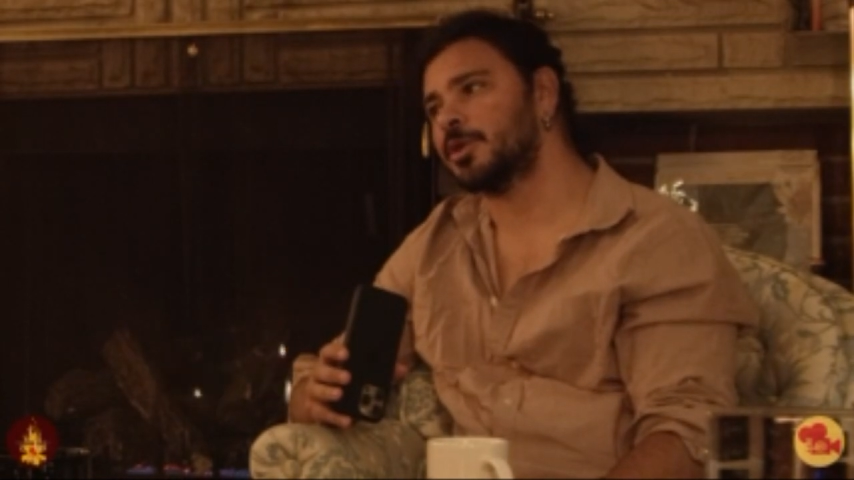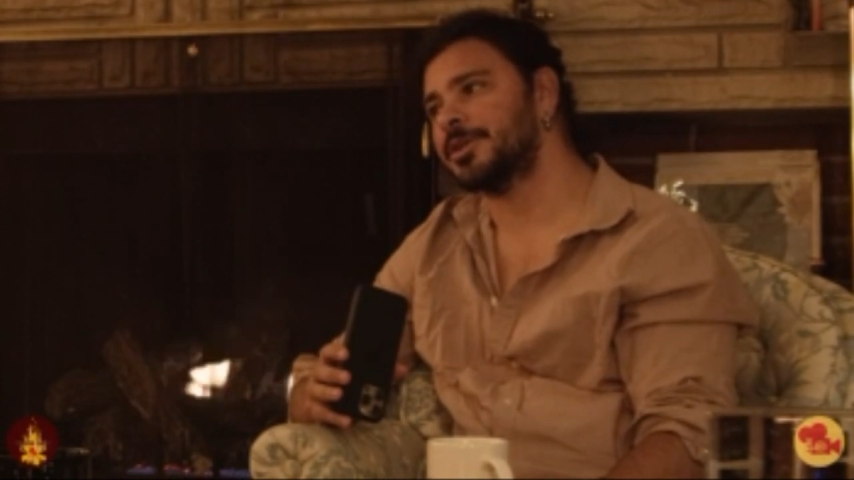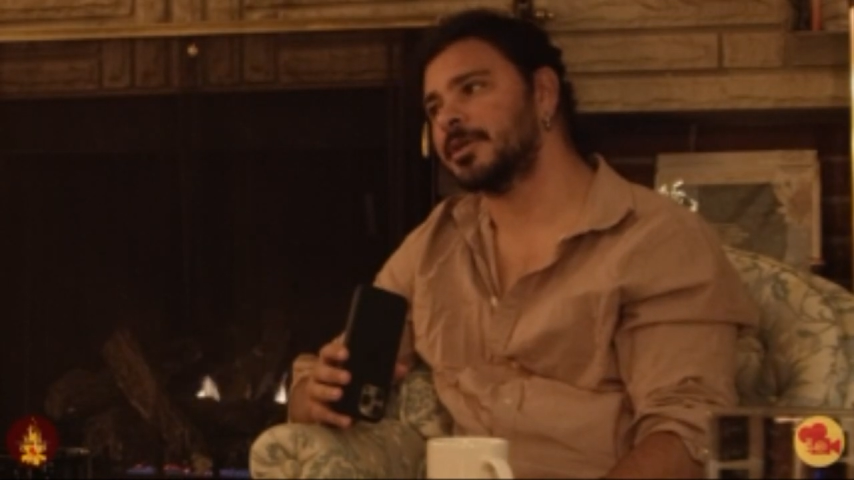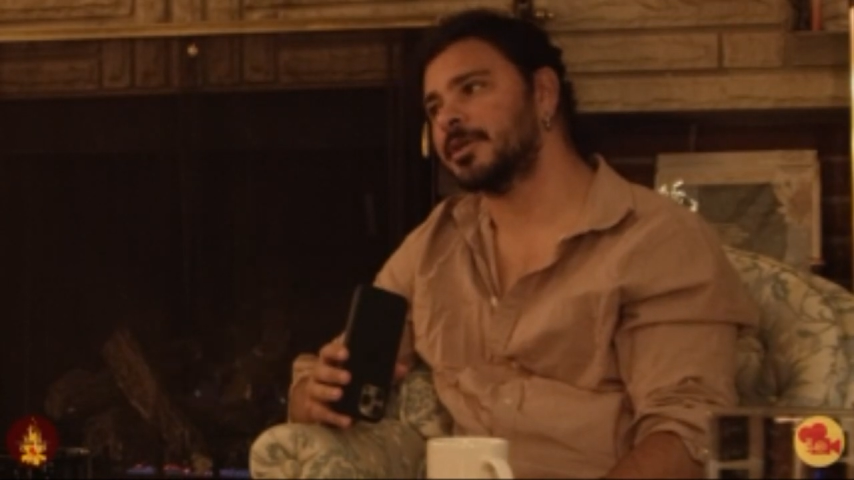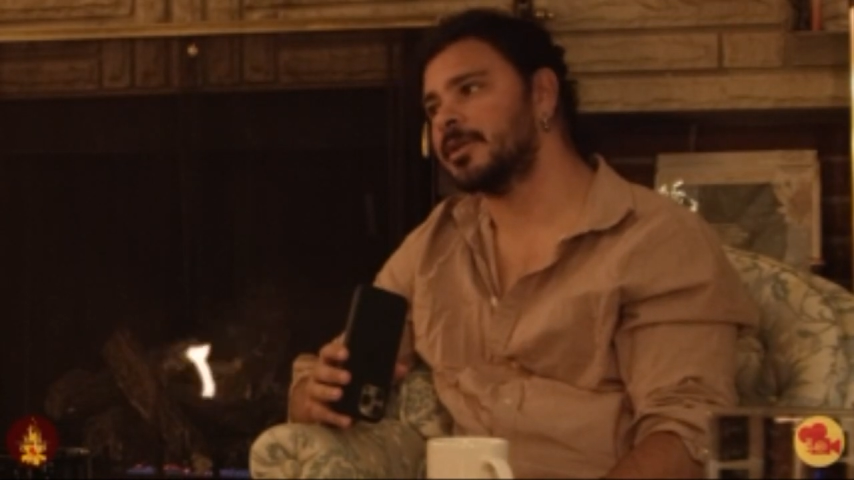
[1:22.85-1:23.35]
where
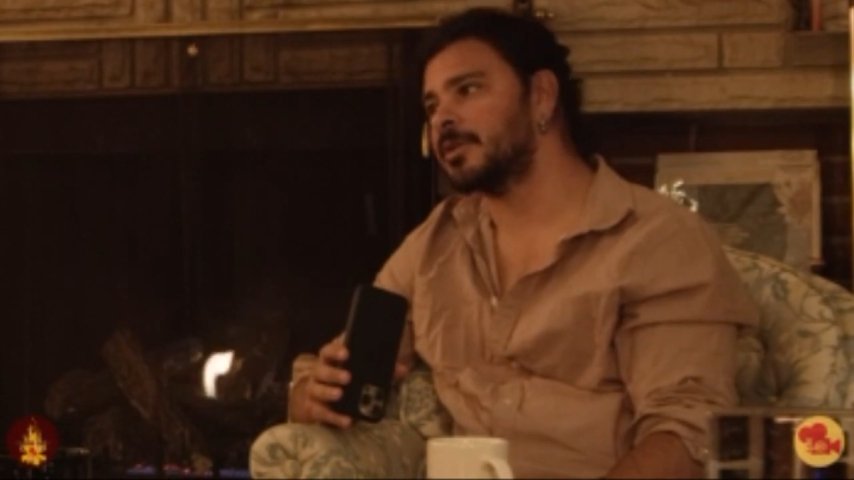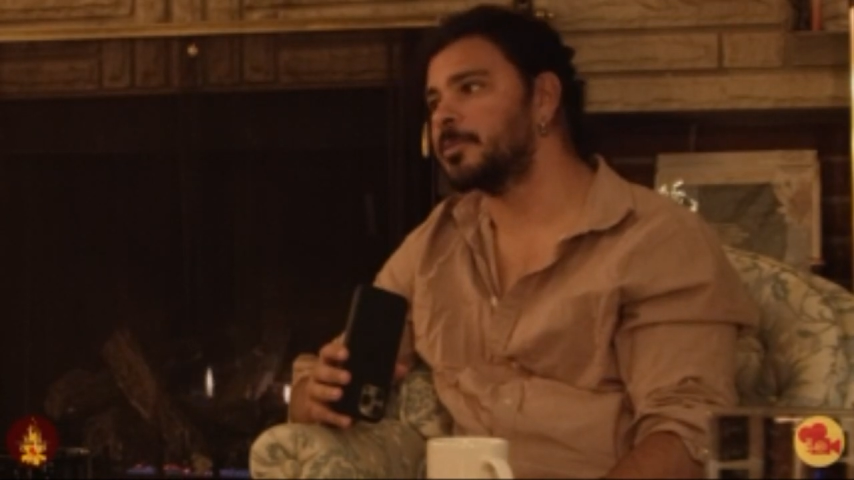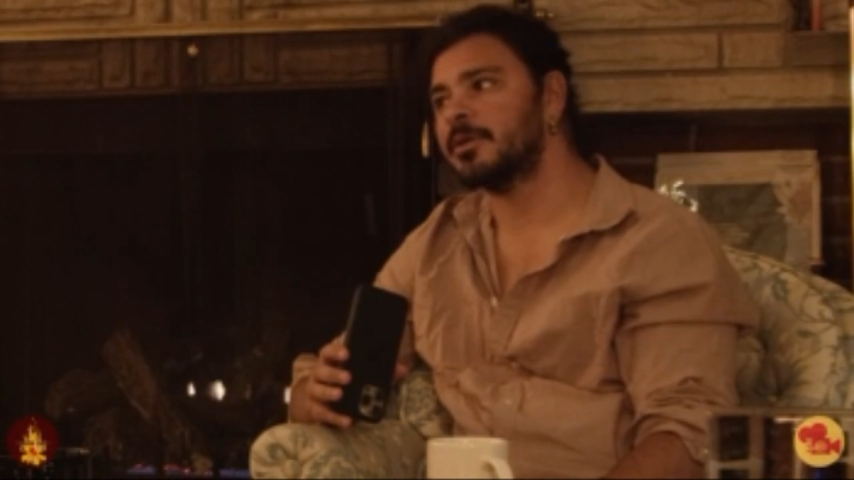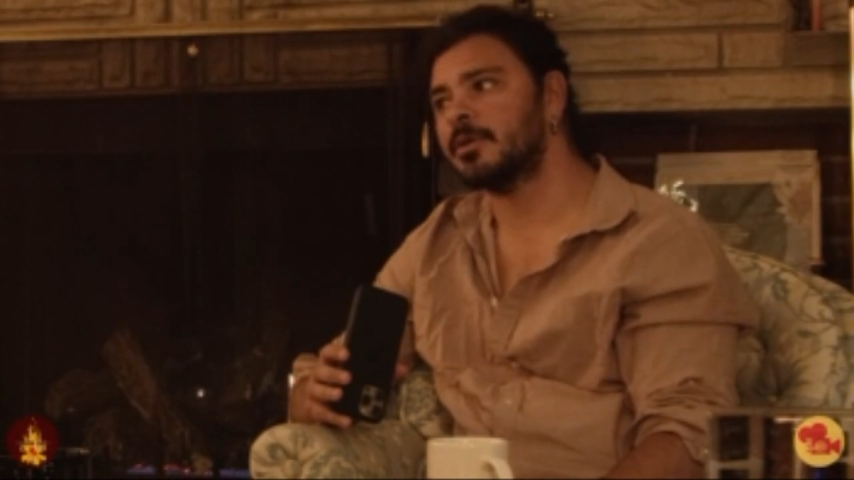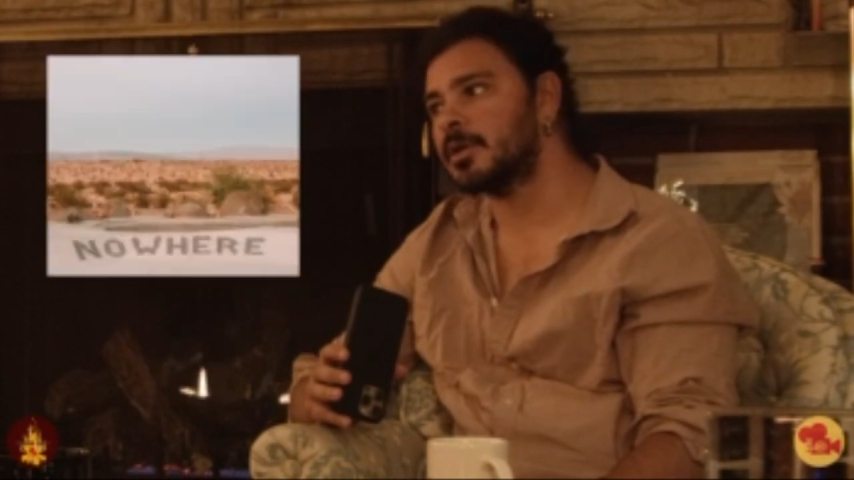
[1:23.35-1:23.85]
you're in the
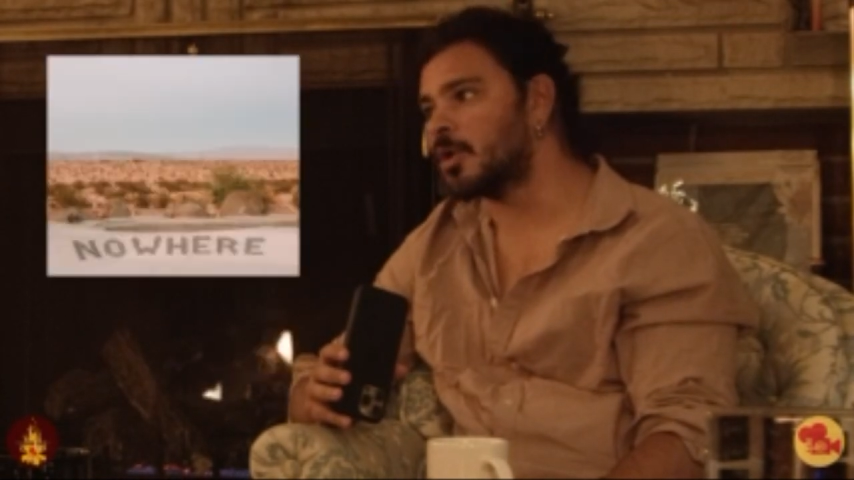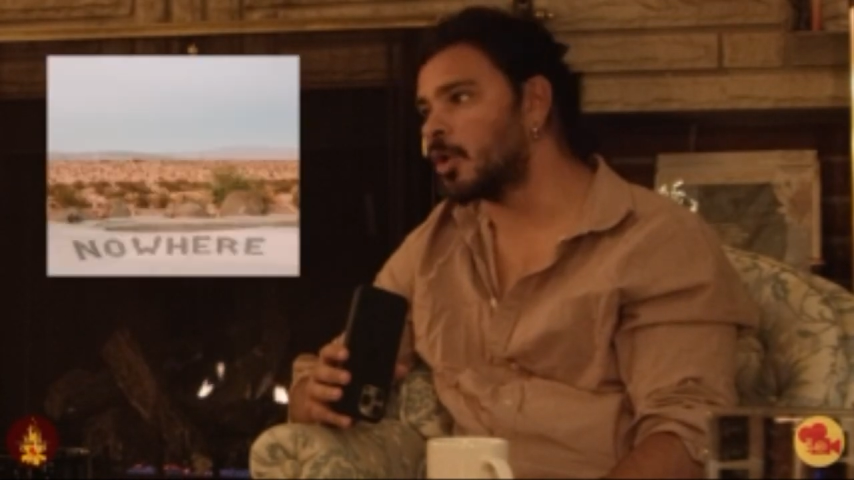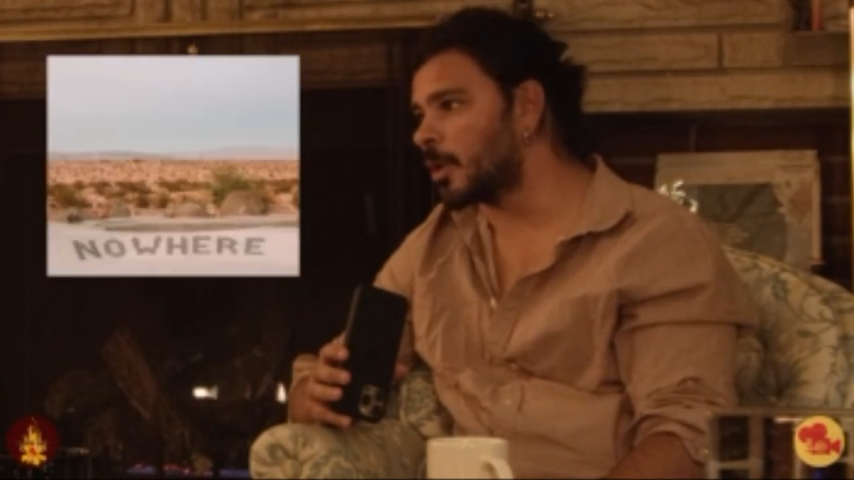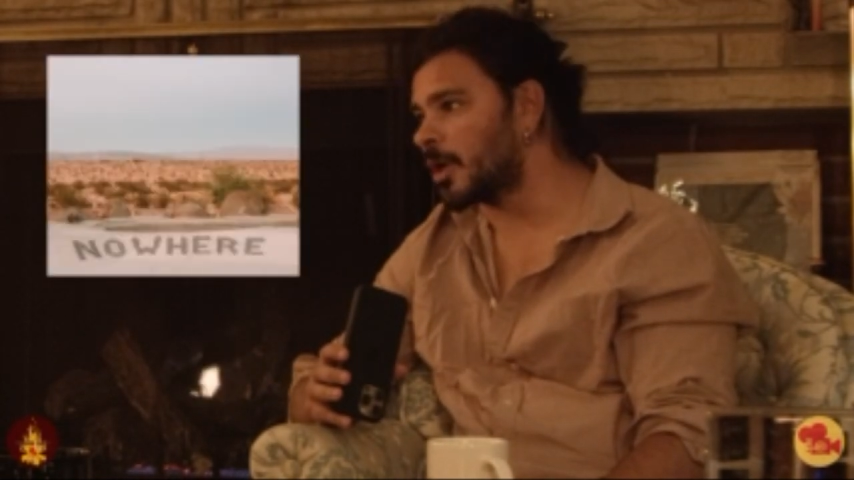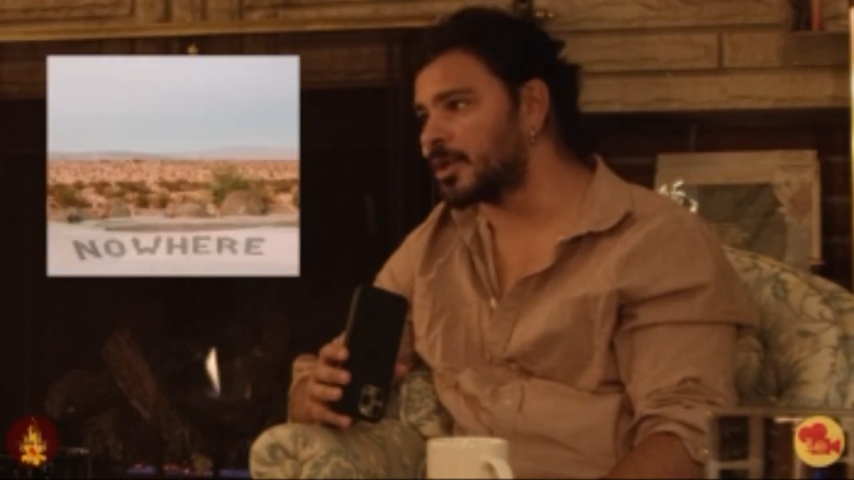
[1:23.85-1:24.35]
middle of nowhere.